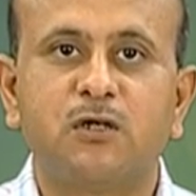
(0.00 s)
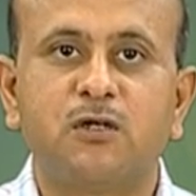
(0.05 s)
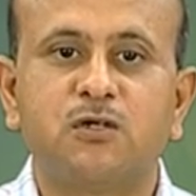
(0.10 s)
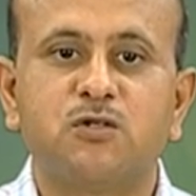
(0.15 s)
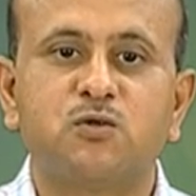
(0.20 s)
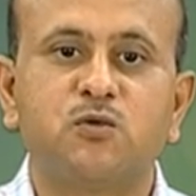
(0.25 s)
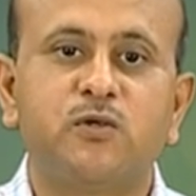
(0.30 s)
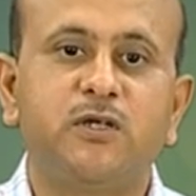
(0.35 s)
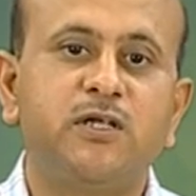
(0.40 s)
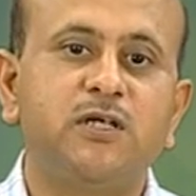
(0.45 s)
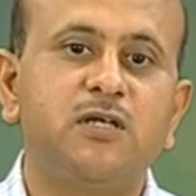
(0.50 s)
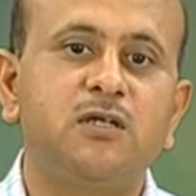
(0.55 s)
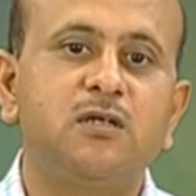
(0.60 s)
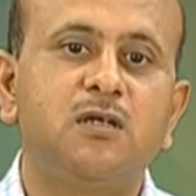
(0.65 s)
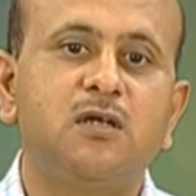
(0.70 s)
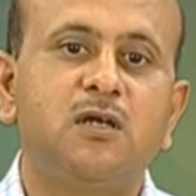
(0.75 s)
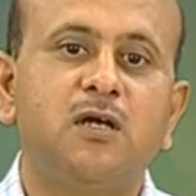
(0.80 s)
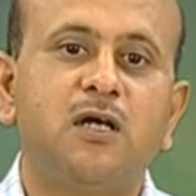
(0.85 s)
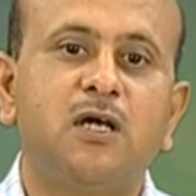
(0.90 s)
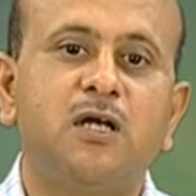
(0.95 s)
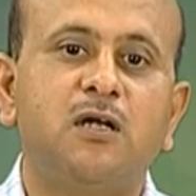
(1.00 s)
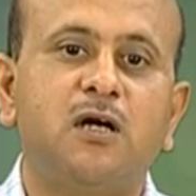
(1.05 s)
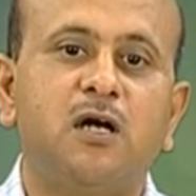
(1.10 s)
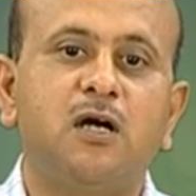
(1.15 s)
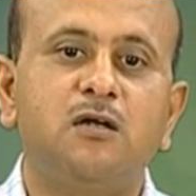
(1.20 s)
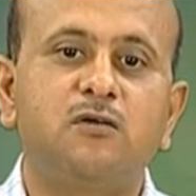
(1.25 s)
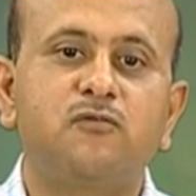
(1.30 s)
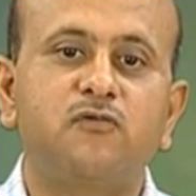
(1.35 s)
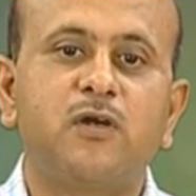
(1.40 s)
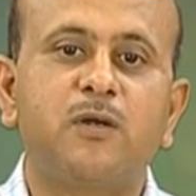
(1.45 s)
So, here an
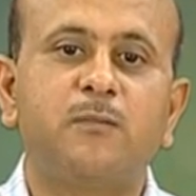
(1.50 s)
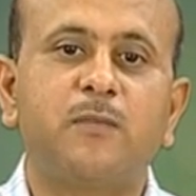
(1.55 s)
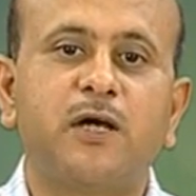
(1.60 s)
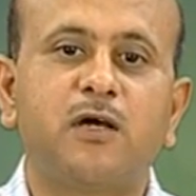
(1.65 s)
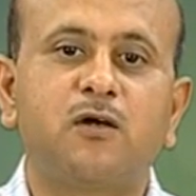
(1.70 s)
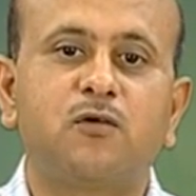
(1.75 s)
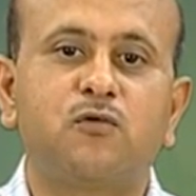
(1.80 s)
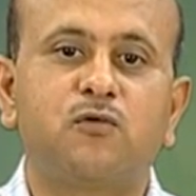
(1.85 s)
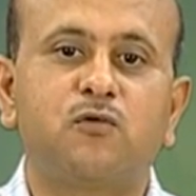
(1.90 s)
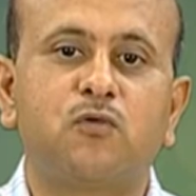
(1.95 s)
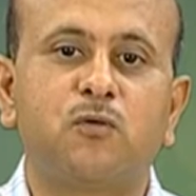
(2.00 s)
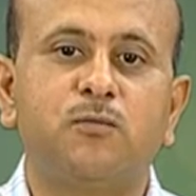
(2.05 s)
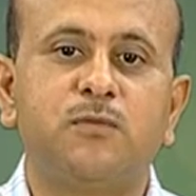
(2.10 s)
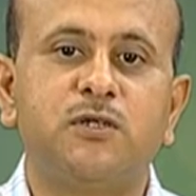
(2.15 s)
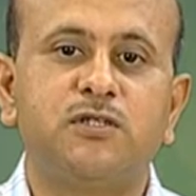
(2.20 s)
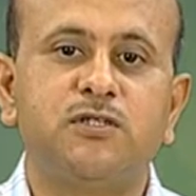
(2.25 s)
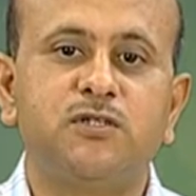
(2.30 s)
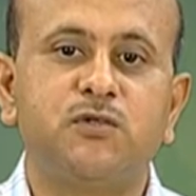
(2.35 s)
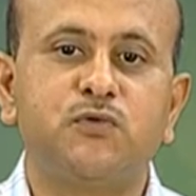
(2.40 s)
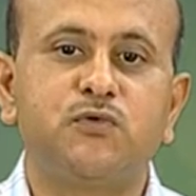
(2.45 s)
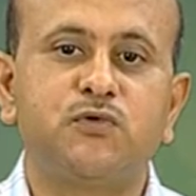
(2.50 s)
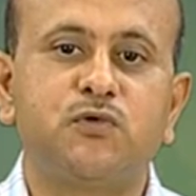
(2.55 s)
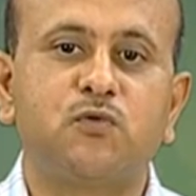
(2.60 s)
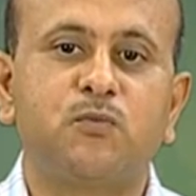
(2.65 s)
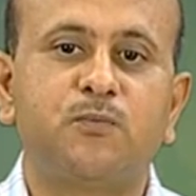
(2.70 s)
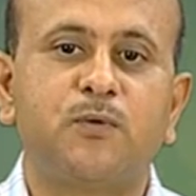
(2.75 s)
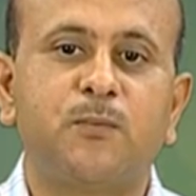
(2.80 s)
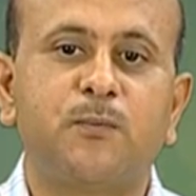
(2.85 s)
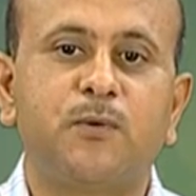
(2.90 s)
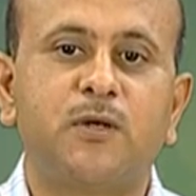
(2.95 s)
ultra microtome is used to
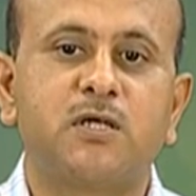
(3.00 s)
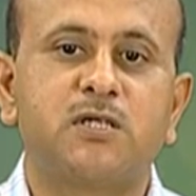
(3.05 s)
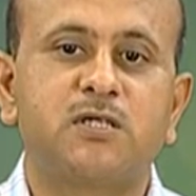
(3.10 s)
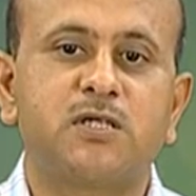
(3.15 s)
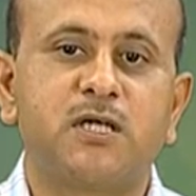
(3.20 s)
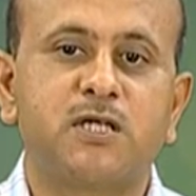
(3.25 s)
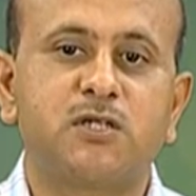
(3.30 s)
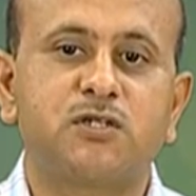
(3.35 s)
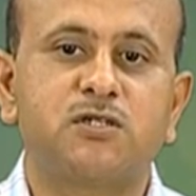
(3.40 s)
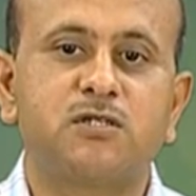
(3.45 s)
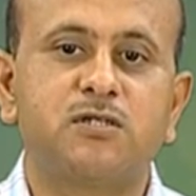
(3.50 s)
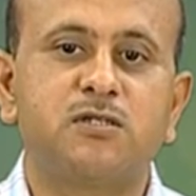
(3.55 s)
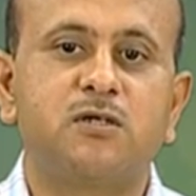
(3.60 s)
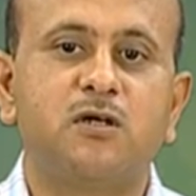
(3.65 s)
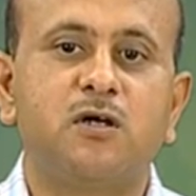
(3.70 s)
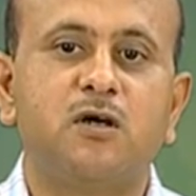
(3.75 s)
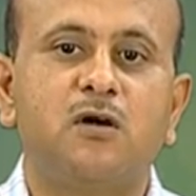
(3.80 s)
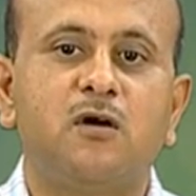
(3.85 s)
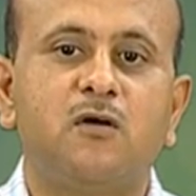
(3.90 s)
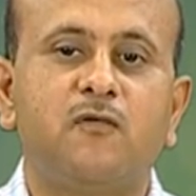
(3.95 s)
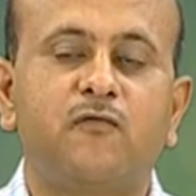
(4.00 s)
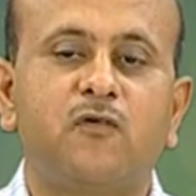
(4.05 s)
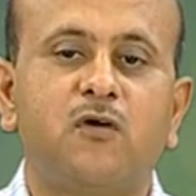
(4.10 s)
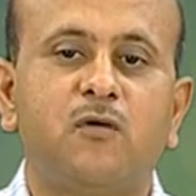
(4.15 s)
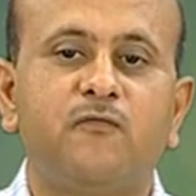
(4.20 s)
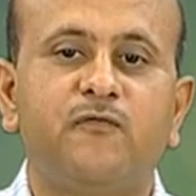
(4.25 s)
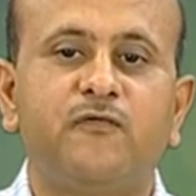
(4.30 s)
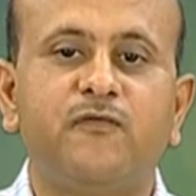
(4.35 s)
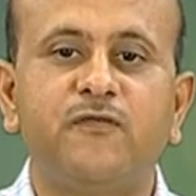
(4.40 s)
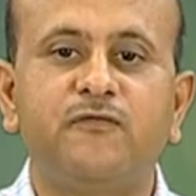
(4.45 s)
prepare sections from
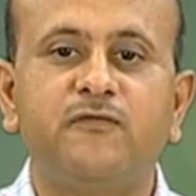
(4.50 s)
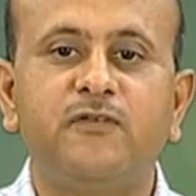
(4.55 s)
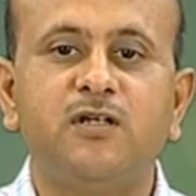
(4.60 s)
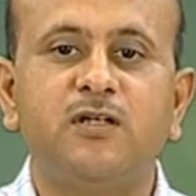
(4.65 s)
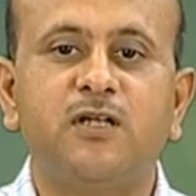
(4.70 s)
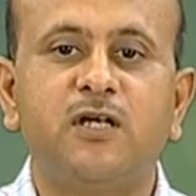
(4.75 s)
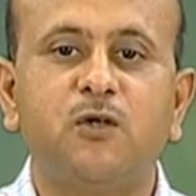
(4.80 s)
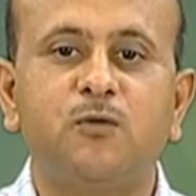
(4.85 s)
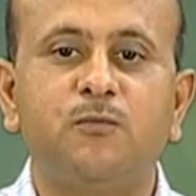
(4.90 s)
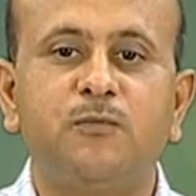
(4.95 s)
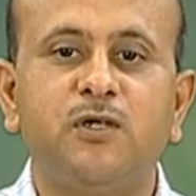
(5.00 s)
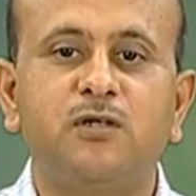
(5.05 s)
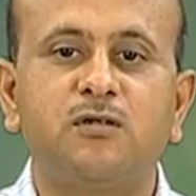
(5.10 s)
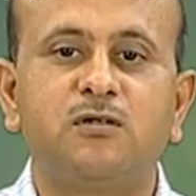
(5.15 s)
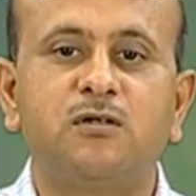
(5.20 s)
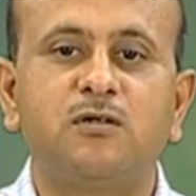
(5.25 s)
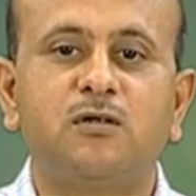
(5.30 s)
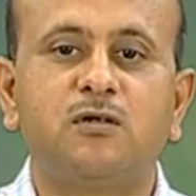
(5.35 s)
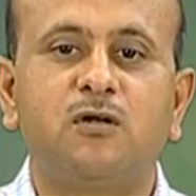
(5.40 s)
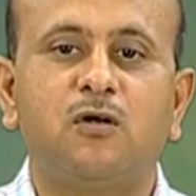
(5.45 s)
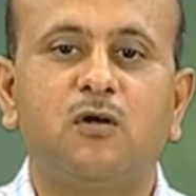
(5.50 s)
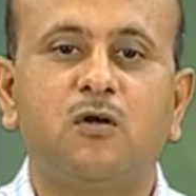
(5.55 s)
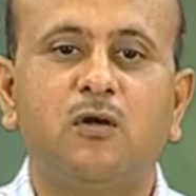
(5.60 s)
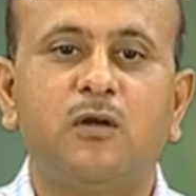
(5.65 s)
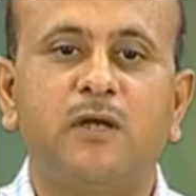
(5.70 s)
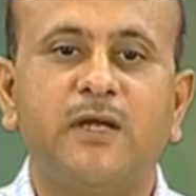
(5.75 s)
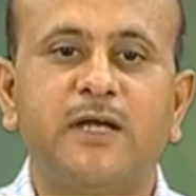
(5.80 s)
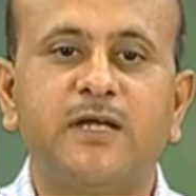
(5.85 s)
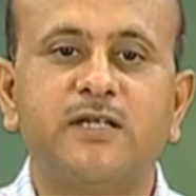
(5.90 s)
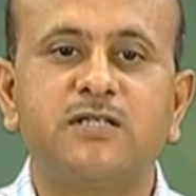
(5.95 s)
50 nanometer or
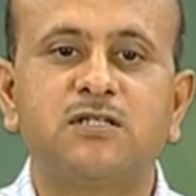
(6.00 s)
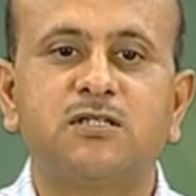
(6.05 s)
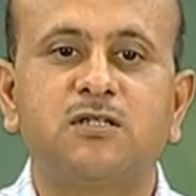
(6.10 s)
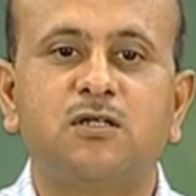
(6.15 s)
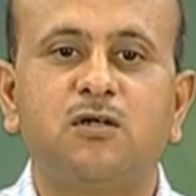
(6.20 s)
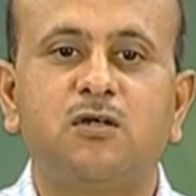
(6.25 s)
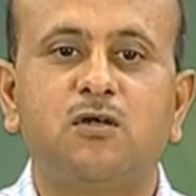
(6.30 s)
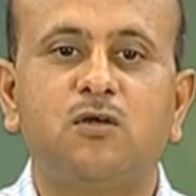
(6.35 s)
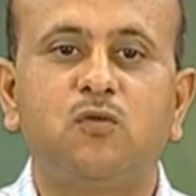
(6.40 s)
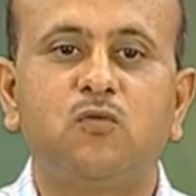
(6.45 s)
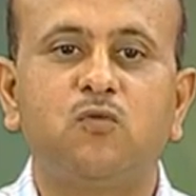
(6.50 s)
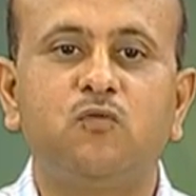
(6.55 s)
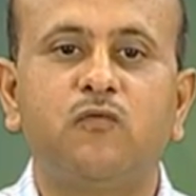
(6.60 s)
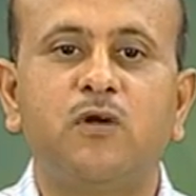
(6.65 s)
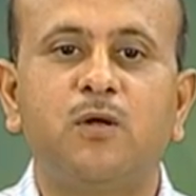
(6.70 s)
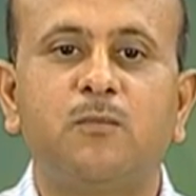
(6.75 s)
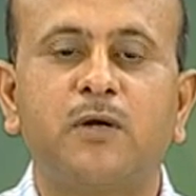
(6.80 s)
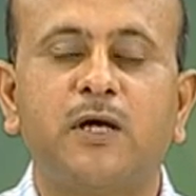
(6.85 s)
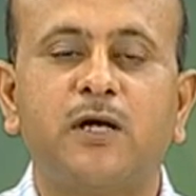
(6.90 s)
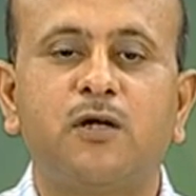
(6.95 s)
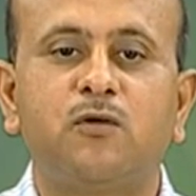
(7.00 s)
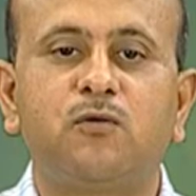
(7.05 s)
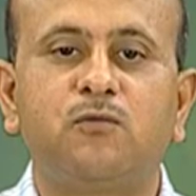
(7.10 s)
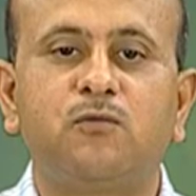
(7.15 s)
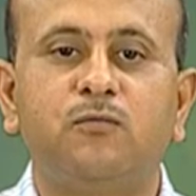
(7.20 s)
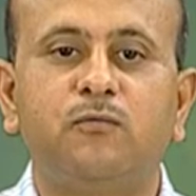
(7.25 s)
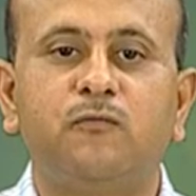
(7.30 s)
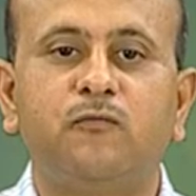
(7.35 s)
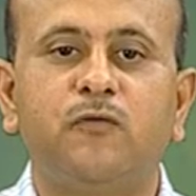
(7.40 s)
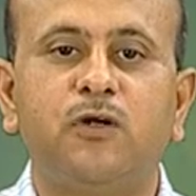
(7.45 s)
less to 1, mic
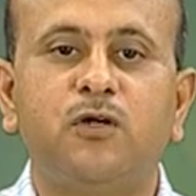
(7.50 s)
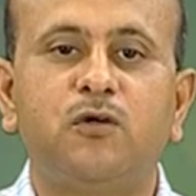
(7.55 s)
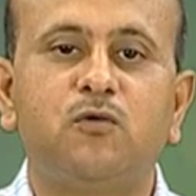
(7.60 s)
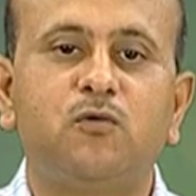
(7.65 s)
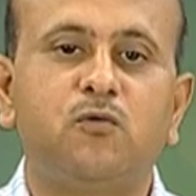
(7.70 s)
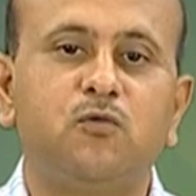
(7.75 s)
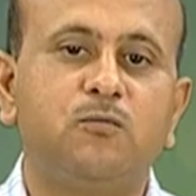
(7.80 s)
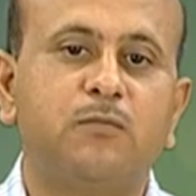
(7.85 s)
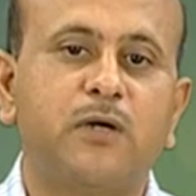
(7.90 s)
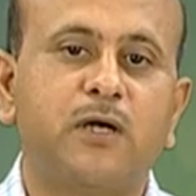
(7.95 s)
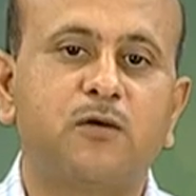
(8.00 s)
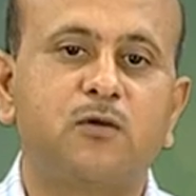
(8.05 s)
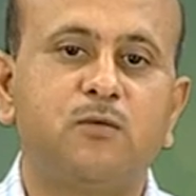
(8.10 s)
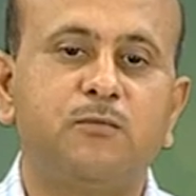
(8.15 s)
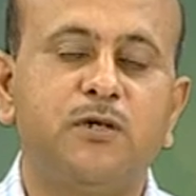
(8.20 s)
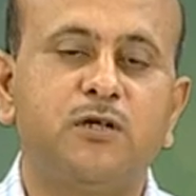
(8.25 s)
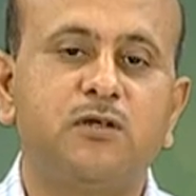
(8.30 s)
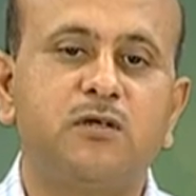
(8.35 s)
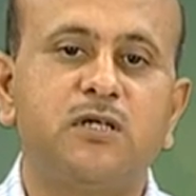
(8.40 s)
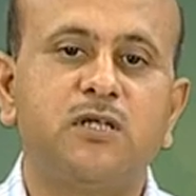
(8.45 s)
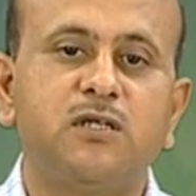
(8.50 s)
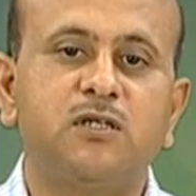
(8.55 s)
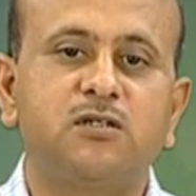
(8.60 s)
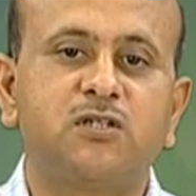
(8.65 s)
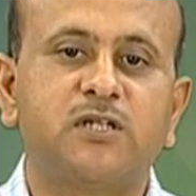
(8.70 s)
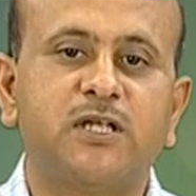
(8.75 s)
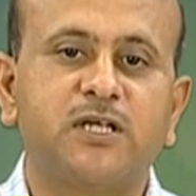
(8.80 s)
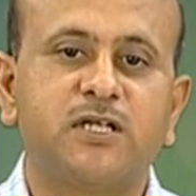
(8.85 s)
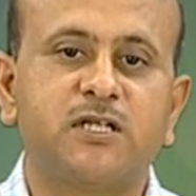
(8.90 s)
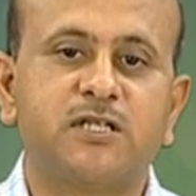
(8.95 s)
1 to 2 micrometer in
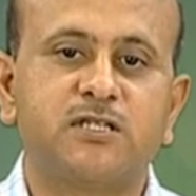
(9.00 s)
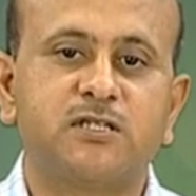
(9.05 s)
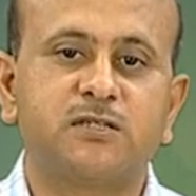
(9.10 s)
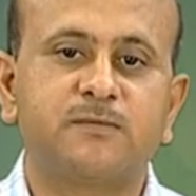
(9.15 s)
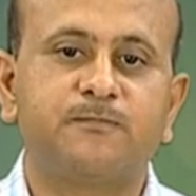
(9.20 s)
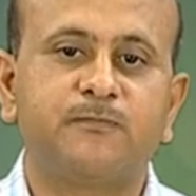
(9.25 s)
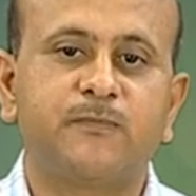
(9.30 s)
thickness.